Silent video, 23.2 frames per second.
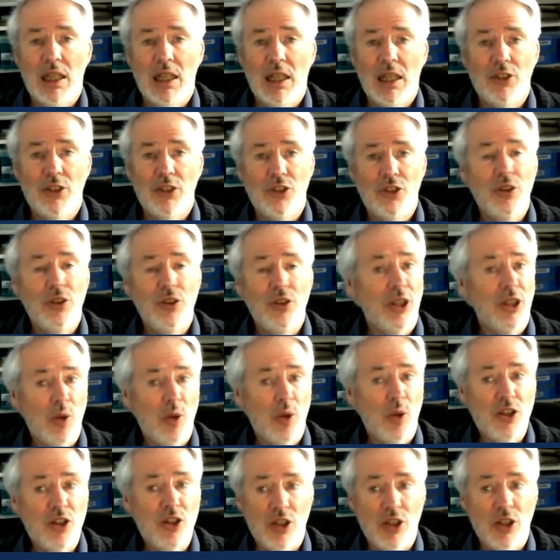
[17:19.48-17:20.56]
during the
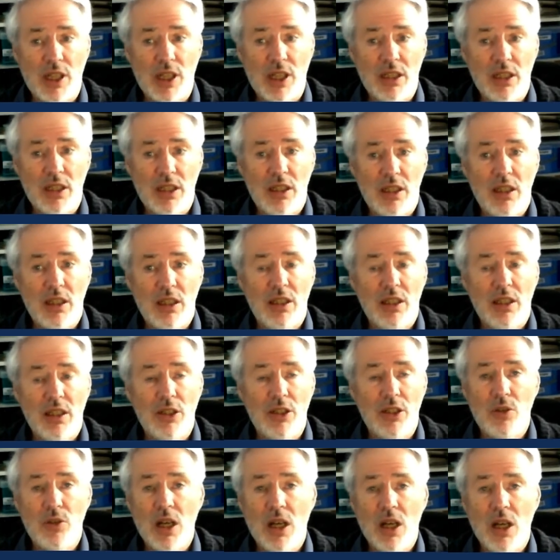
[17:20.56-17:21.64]
questioning.
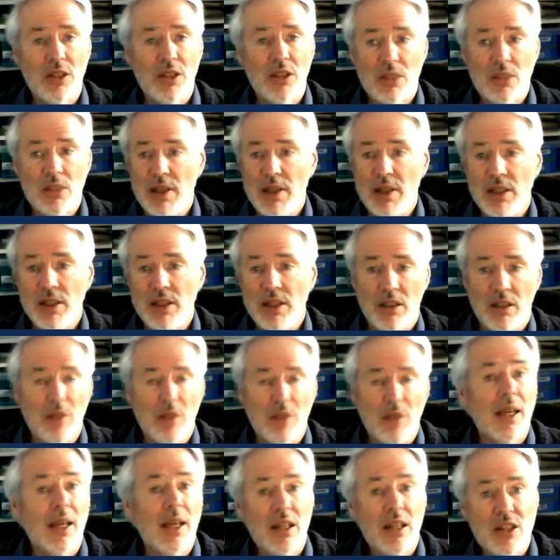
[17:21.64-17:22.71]
You can't explain the
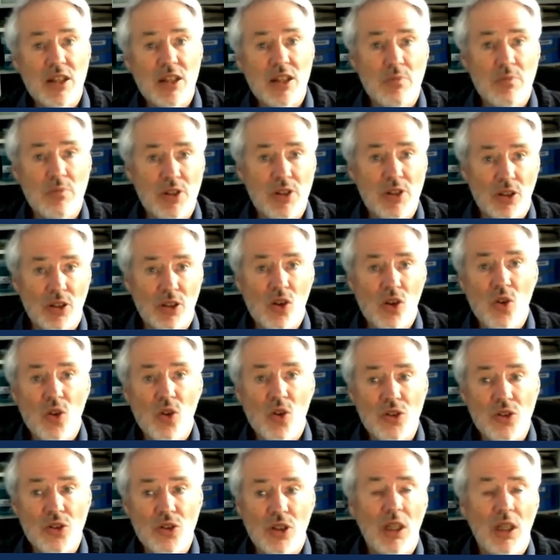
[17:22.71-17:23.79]
mechanisms that
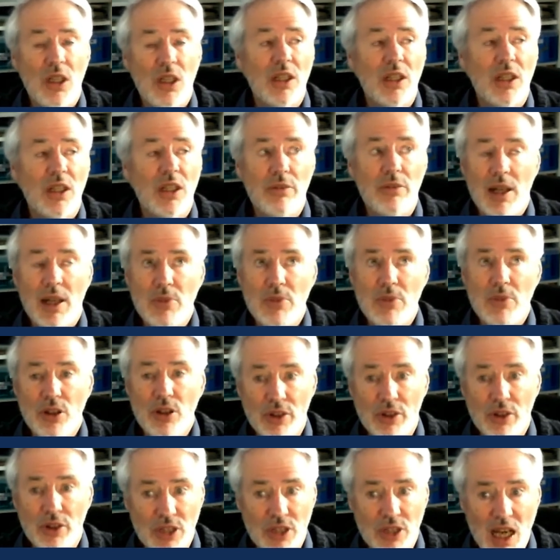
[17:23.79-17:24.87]
cause development
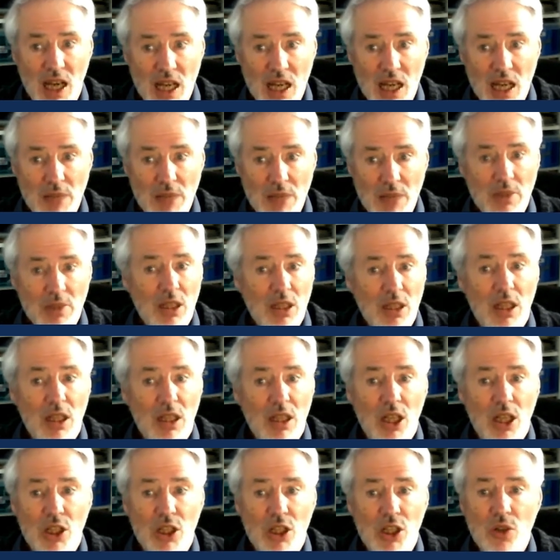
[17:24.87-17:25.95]
over time.
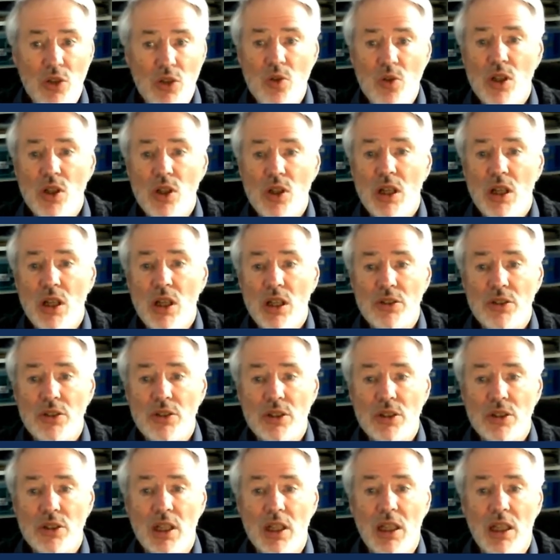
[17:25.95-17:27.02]
You can't
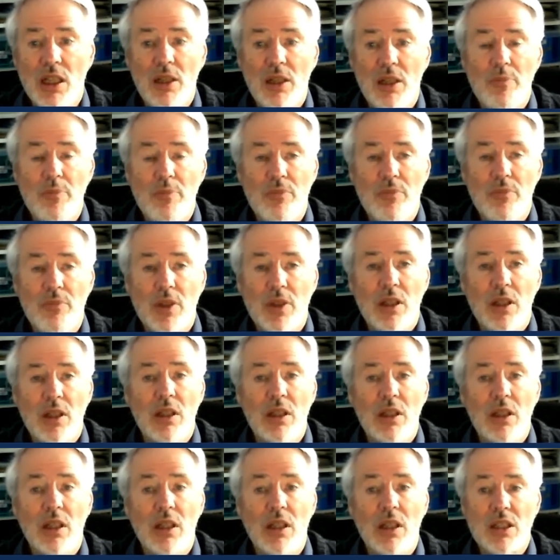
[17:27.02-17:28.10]

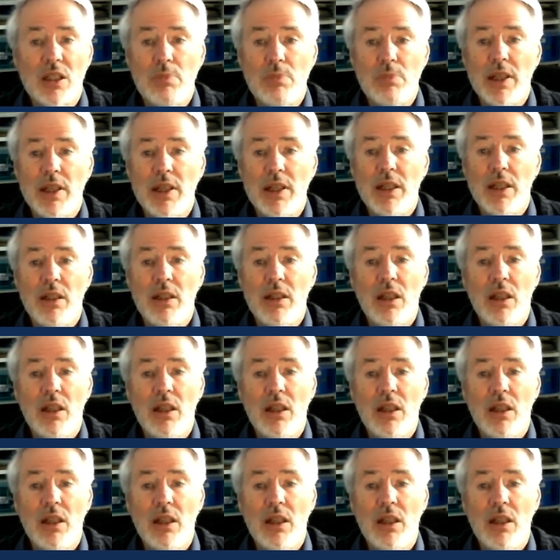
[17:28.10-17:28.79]
explain